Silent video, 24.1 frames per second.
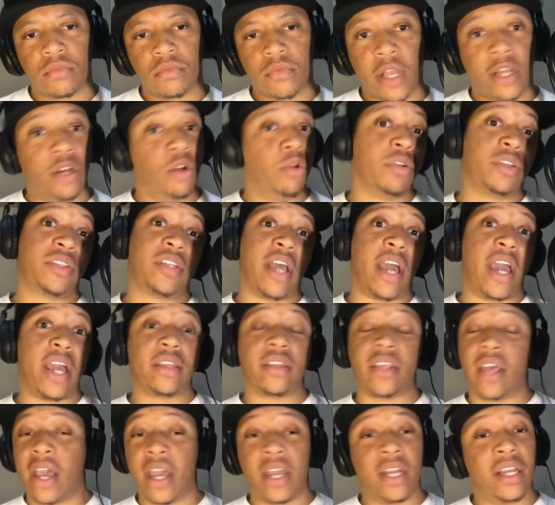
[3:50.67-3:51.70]
They do the same
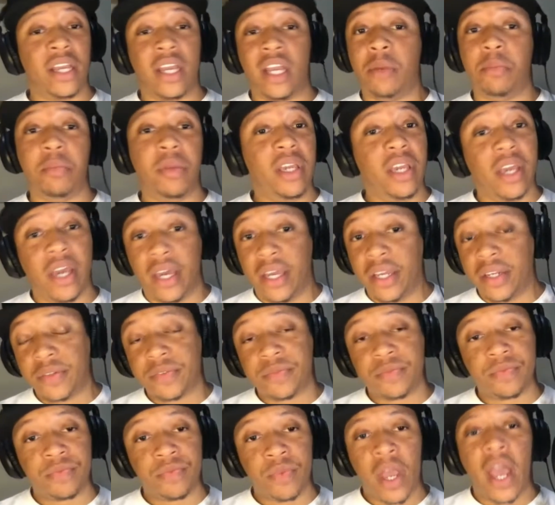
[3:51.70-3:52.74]
thing in the NBA.
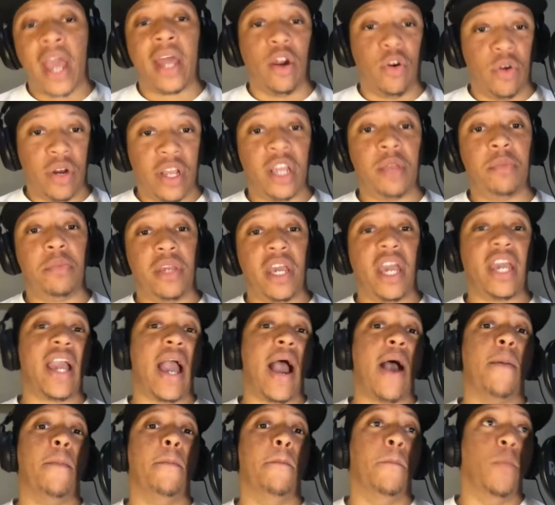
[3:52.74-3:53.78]
Now, the NBA
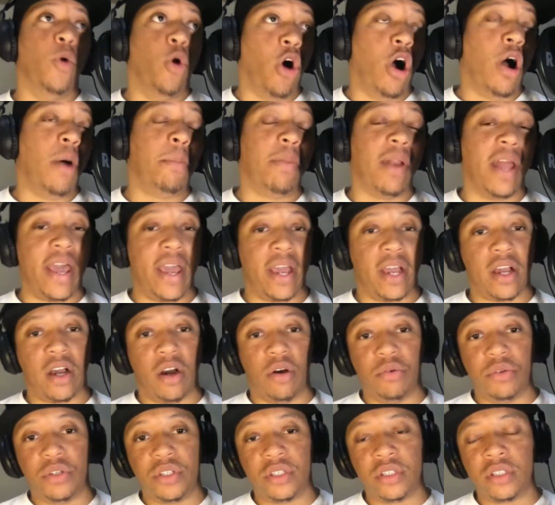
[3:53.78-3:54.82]
got more black
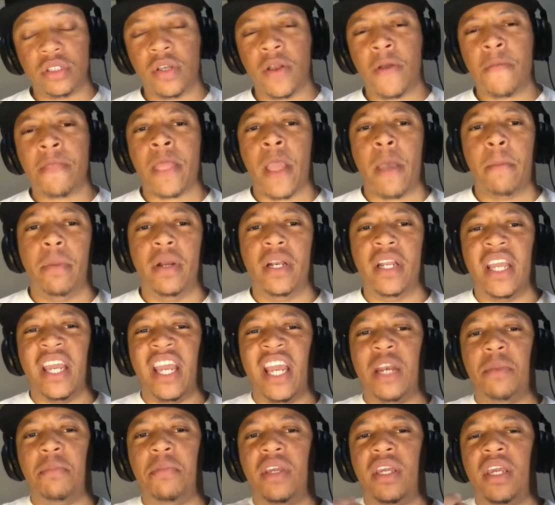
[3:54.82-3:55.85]
coaches, but the
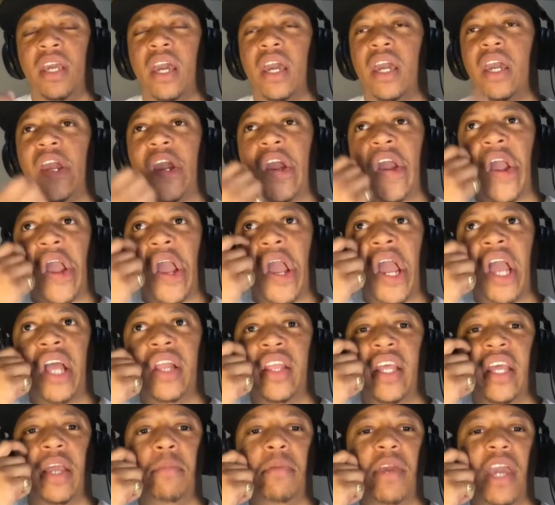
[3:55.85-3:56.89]

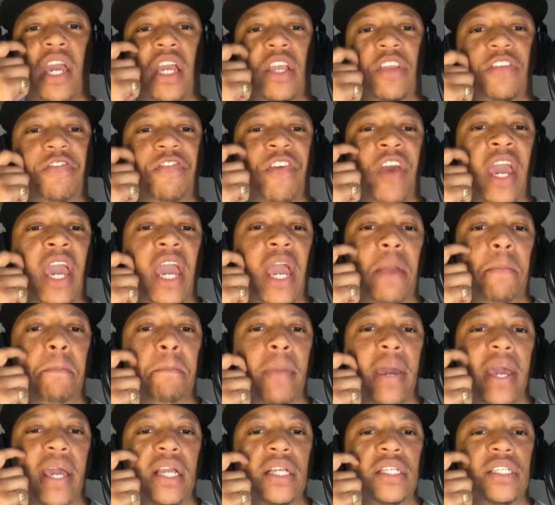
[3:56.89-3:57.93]
NBA's fan
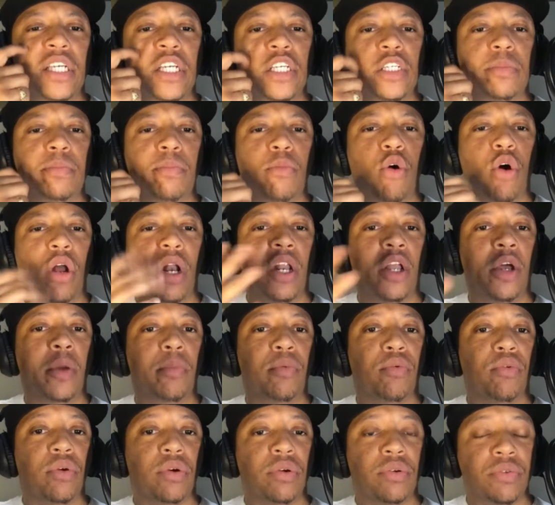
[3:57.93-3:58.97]
base is more
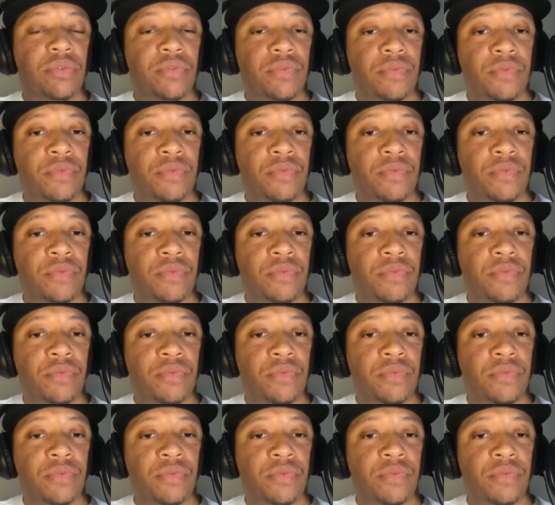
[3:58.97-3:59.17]
liberal